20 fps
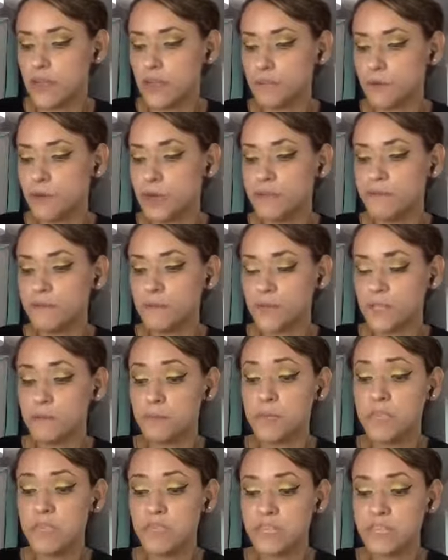I'm grateful to
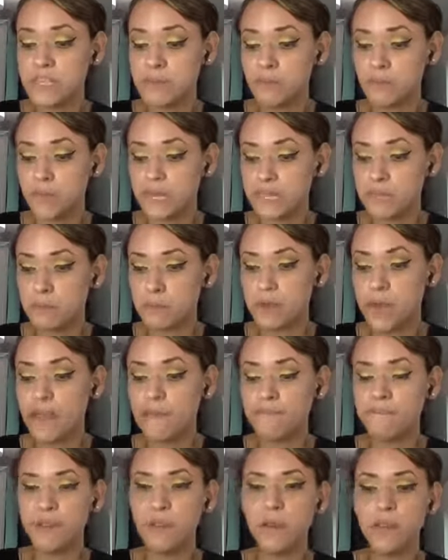be in this place, but
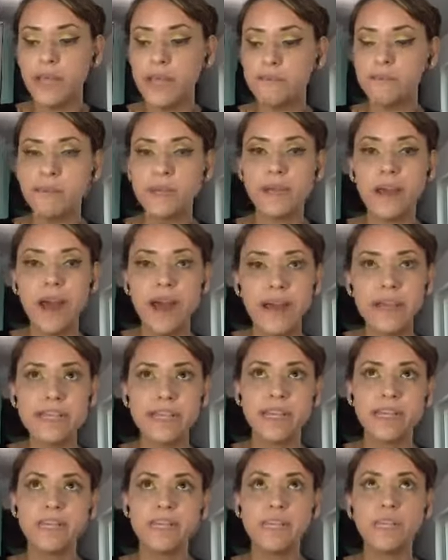I feel like
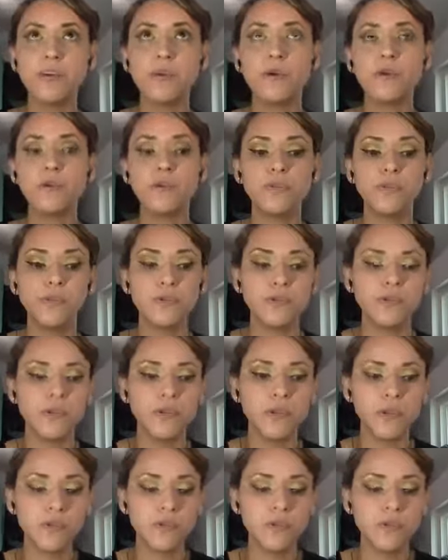because I did go
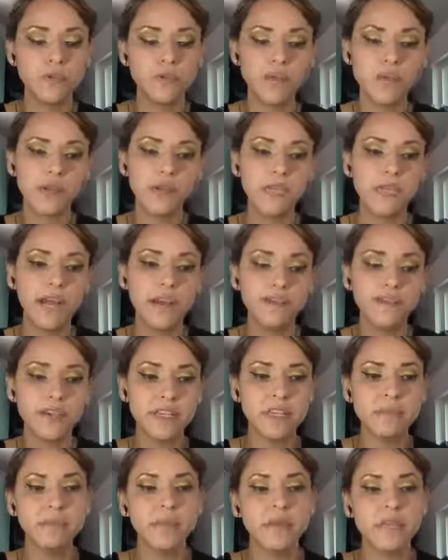through those near death
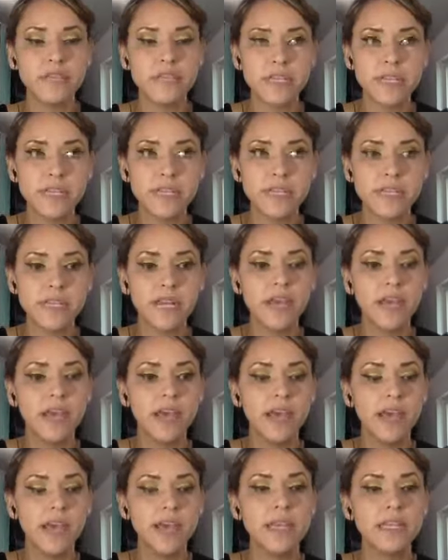experiences,
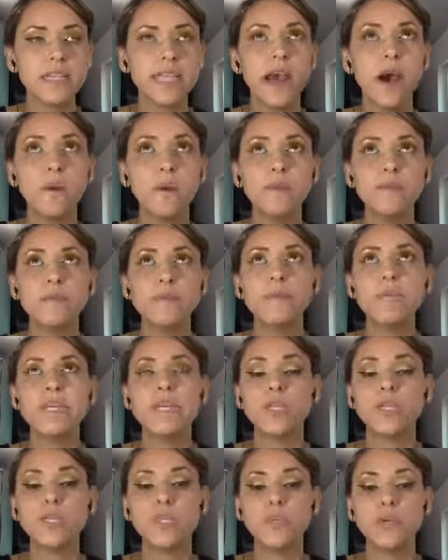it's helped
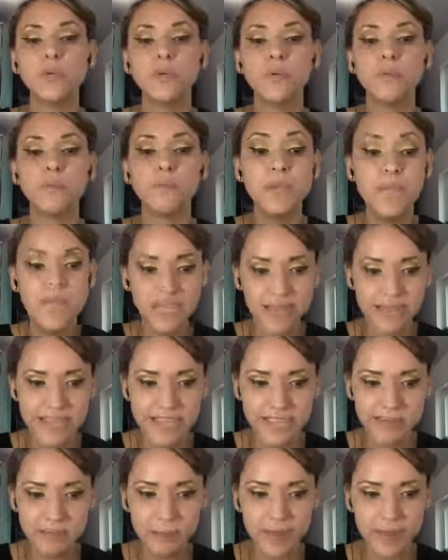me to be in
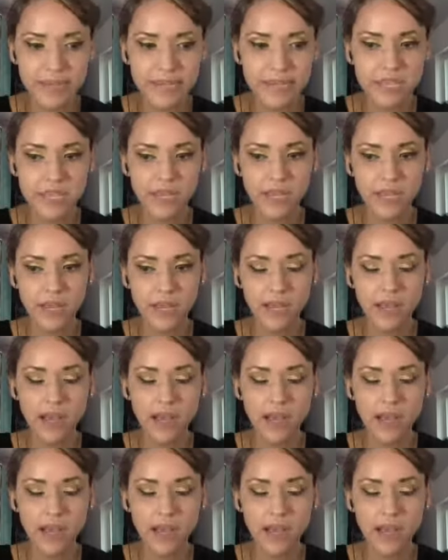this place,